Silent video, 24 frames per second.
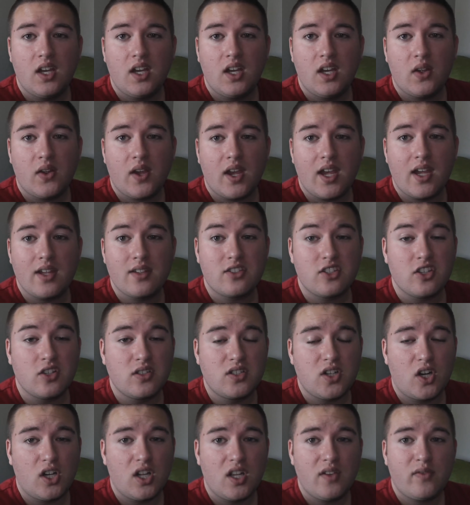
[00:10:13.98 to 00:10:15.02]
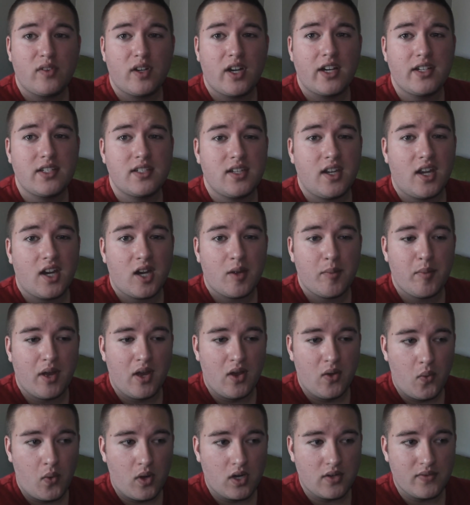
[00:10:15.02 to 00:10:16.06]
Okay, so totally forgot to talk
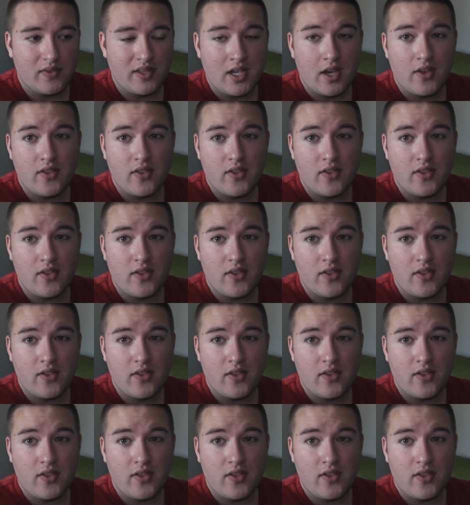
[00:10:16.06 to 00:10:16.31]
about one of the